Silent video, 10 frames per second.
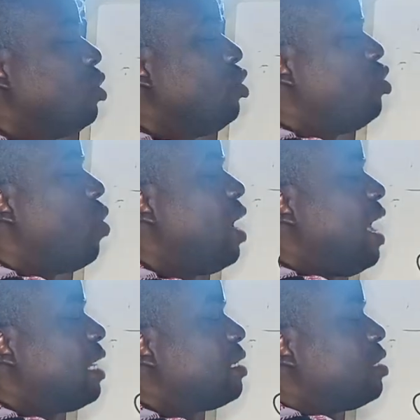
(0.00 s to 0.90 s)
your
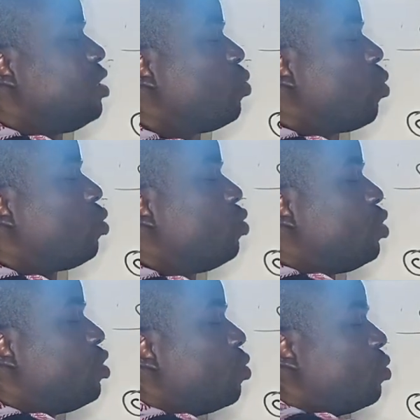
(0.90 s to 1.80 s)
x is equal to
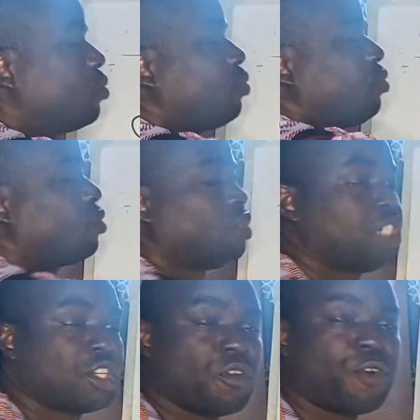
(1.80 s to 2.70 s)
0.
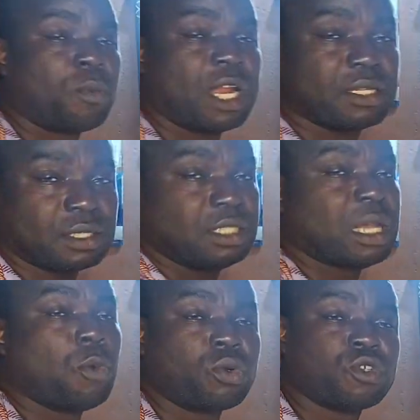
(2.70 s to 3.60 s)
Check your formulas. It's
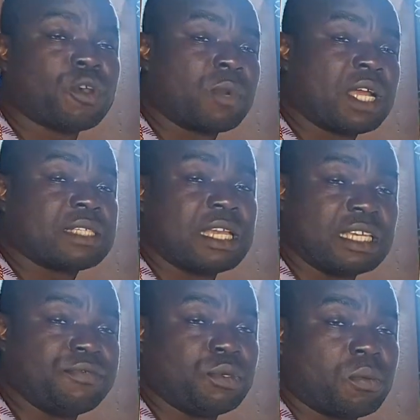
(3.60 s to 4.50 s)
among those formulas that I
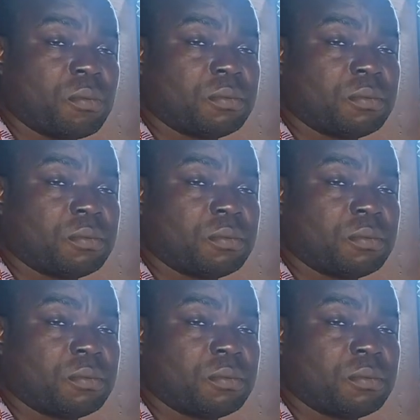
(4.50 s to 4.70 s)
gave you.